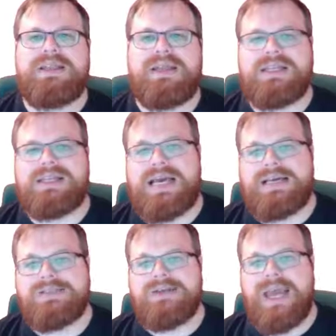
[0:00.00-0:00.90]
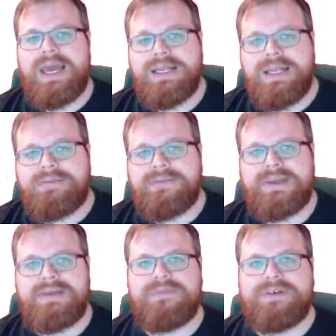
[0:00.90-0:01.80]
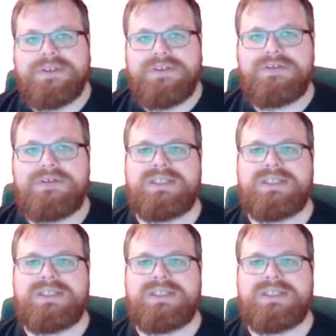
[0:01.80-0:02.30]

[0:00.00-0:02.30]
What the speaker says: then it has to handle everything for you,